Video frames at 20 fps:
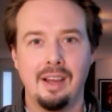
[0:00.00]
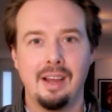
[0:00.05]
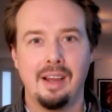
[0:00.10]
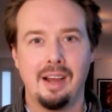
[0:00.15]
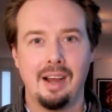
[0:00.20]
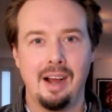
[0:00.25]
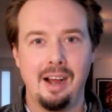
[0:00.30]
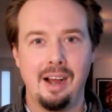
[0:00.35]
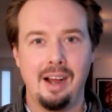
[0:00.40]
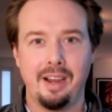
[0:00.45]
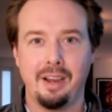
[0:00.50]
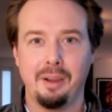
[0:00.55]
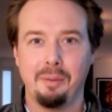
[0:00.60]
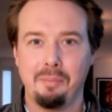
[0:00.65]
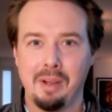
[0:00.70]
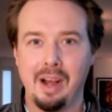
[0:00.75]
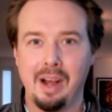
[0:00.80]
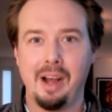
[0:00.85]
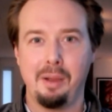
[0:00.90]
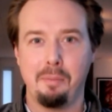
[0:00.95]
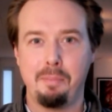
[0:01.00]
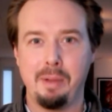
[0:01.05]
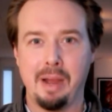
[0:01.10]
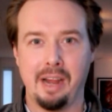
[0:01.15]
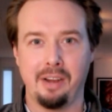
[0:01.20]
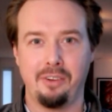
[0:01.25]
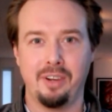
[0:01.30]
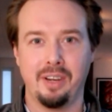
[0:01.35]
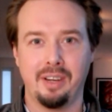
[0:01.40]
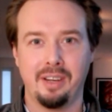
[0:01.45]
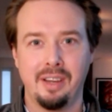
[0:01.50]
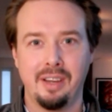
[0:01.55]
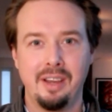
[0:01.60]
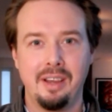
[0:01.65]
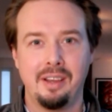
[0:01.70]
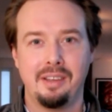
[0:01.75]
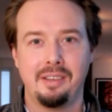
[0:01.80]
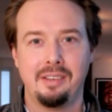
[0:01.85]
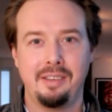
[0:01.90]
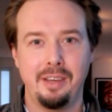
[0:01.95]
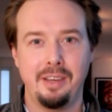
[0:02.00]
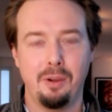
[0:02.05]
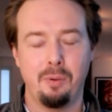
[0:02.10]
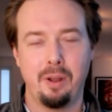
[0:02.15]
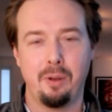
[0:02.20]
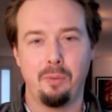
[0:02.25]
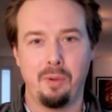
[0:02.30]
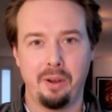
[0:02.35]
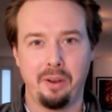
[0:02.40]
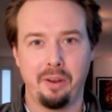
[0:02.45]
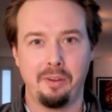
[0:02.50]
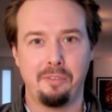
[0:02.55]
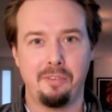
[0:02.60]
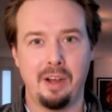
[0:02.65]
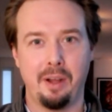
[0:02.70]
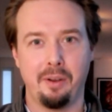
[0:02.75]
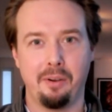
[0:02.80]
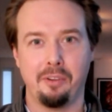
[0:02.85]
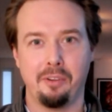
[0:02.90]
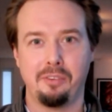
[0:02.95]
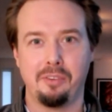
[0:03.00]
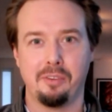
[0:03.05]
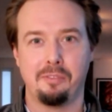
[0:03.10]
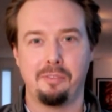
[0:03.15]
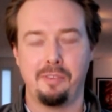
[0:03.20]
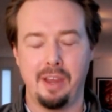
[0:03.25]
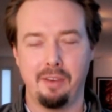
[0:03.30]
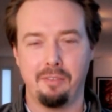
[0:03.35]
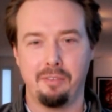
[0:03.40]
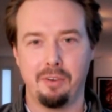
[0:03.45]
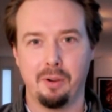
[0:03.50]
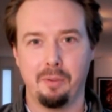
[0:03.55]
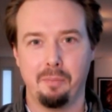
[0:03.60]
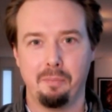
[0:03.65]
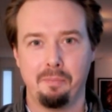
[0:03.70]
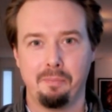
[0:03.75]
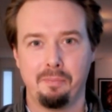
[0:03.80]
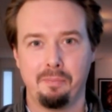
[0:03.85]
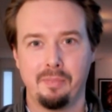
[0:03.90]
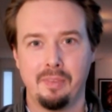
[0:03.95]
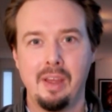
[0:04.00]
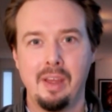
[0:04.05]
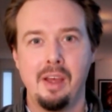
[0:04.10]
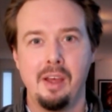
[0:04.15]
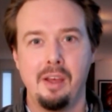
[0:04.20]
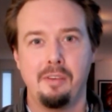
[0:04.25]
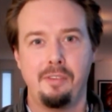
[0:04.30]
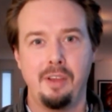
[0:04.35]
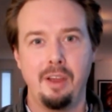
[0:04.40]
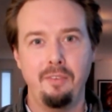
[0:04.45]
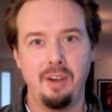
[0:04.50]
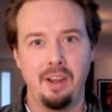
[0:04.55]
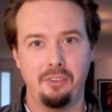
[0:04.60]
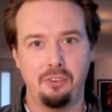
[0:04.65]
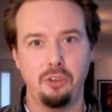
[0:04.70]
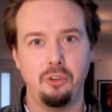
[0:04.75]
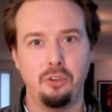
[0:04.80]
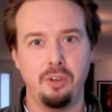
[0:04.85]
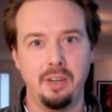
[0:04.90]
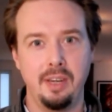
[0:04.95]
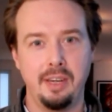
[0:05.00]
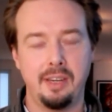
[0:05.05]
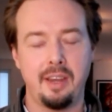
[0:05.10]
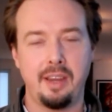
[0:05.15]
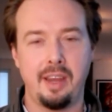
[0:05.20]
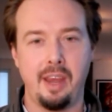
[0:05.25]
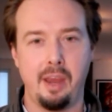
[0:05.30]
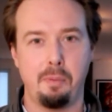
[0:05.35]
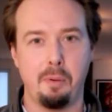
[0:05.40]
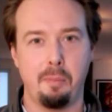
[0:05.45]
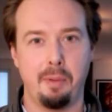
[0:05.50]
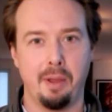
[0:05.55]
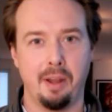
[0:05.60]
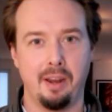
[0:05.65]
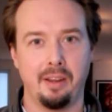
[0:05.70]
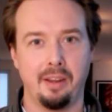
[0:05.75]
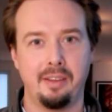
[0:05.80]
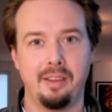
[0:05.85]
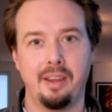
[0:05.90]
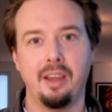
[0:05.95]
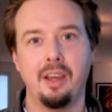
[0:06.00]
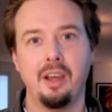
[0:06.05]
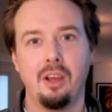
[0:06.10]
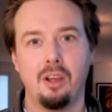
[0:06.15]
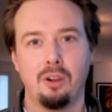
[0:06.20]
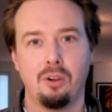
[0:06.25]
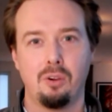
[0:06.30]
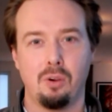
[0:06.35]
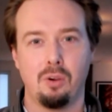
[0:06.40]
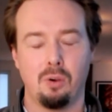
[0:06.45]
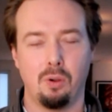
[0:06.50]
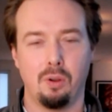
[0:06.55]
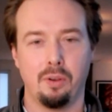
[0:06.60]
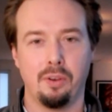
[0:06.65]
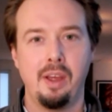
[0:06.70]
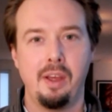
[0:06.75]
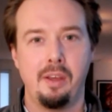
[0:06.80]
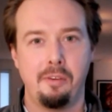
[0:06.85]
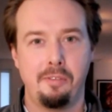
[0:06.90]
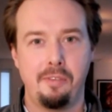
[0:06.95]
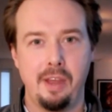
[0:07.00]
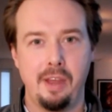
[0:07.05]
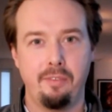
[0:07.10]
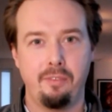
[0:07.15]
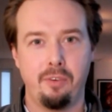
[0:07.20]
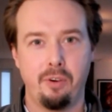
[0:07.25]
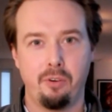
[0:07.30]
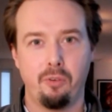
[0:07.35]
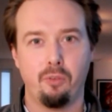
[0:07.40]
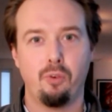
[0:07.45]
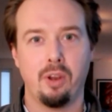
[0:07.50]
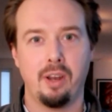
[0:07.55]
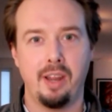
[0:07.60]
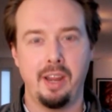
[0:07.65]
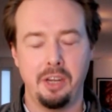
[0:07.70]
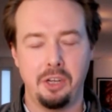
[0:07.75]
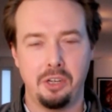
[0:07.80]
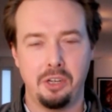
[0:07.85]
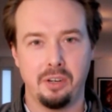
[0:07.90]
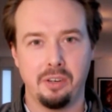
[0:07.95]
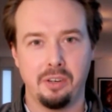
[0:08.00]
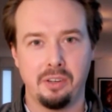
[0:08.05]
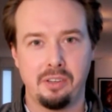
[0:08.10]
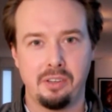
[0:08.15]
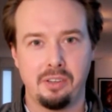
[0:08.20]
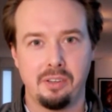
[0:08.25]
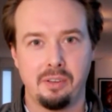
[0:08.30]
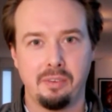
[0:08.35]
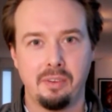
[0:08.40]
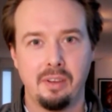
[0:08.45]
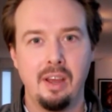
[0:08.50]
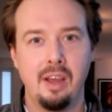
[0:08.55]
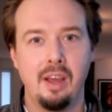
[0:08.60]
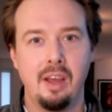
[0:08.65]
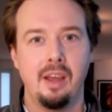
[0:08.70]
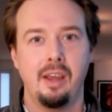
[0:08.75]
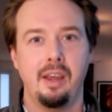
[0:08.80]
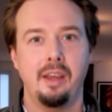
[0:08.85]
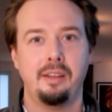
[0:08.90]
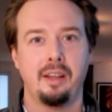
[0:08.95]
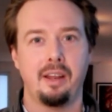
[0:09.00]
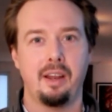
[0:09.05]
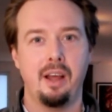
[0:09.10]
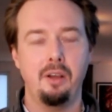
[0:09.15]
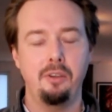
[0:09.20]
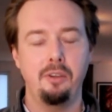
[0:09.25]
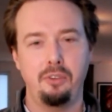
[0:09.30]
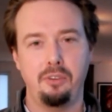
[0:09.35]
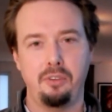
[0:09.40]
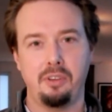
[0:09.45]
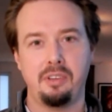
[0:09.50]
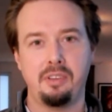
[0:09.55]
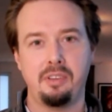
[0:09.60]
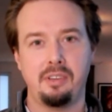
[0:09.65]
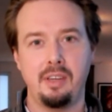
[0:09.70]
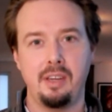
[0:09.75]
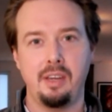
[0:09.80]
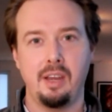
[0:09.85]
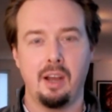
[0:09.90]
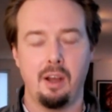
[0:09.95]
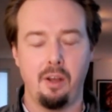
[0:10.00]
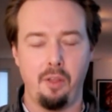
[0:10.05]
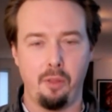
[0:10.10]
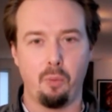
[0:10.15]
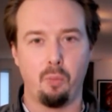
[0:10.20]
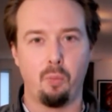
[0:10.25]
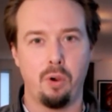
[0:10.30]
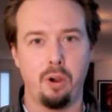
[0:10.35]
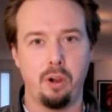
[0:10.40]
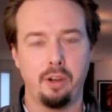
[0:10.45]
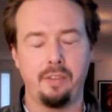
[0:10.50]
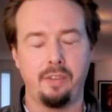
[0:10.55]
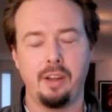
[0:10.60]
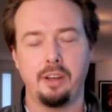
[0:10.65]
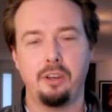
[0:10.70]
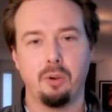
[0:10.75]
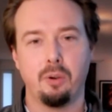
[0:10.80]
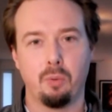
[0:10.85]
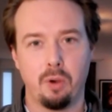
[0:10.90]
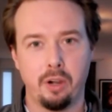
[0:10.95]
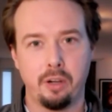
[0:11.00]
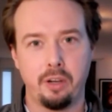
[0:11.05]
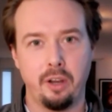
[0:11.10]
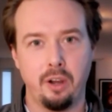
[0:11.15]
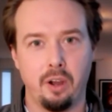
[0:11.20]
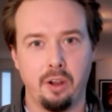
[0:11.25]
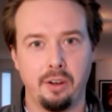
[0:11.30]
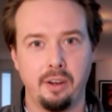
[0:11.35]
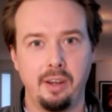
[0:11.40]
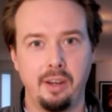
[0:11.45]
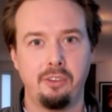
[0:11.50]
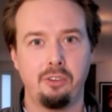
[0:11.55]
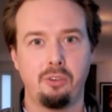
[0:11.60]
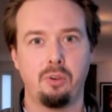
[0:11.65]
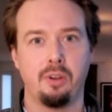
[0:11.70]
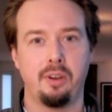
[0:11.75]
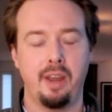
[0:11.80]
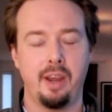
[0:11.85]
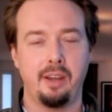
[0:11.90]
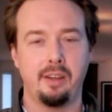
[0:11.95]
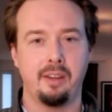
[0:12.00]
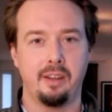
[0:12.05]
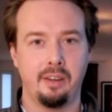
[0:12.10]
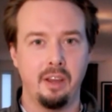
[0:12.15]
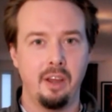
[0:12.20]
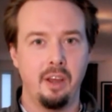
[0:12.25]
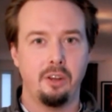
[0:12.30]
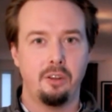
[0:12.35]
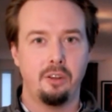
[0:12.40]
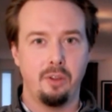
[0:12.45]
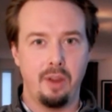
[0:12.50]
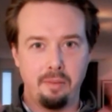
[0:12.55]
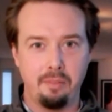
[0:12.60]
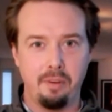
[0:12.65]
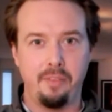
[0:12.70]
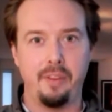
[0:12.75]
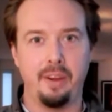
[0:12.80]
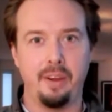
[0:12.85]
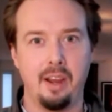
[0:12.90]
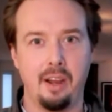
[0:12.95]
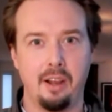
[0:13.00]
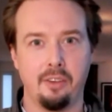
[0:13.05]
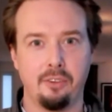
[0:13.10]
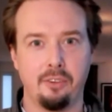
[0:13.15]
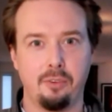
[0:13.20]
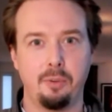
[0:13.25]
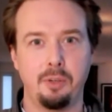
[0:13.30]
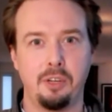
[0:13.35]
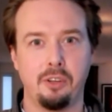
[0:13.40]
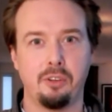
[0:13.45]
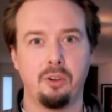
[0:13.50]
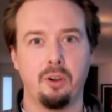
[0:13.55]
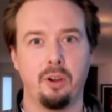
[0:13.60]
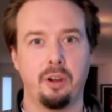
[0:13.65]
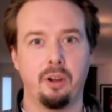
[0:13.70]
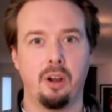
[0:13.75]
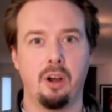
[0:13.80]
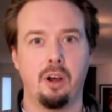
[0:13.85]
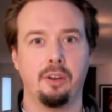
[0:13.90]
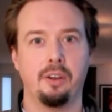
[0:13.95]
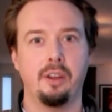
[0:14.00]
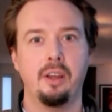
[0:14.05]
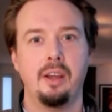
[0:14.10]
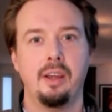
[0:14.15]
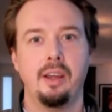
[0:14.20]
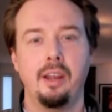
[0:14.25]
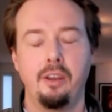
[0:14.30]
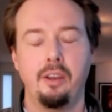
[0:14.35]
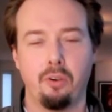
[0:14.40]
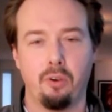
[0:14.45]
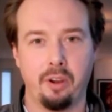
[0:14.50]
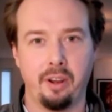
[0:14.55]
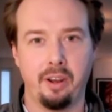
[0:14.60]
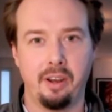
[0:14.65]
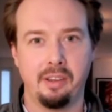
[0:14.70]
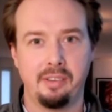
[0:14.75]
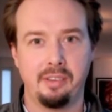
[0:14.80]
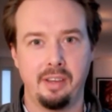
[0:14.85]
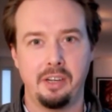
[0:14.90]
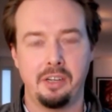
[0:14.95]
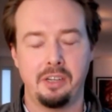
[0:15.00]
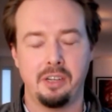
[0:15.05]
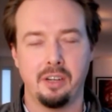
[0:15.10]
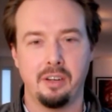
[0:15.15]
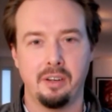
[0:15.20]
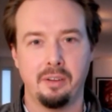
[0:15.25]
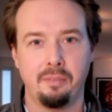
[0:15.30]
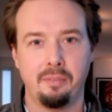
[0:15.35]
Hi, I'm Patric, CEO and one of the founders of Favro. Favro has a unique capability called Favro Relations. It allows you to see how the work that you're working on is connected to everything else which is going on in your organization.